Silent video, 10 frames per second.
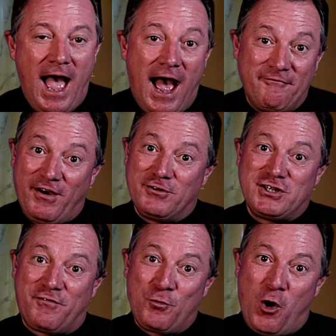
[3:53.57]
I'm Father
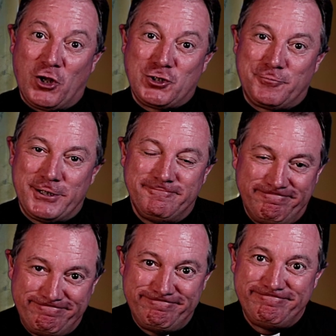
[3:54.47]
Jeffrey Waltrip,
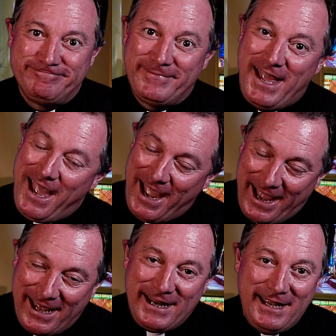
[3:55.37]

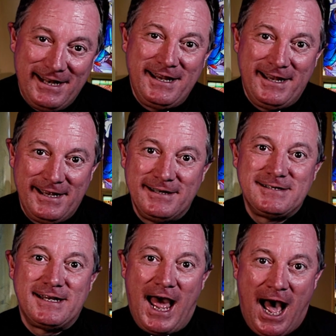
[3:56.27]
and it
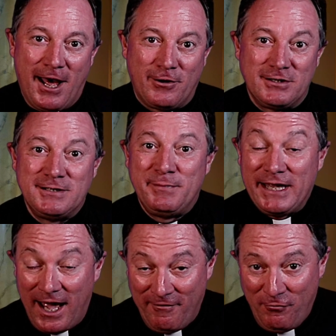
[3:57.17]
is an honor to
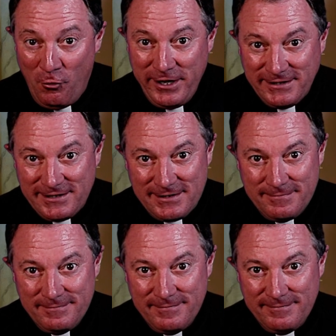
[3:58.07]
be a voice
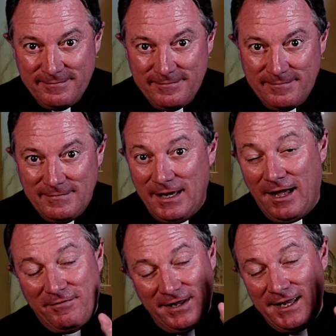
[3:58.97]

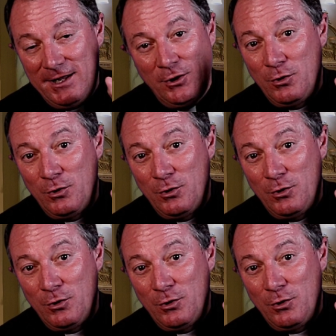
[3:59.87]
of He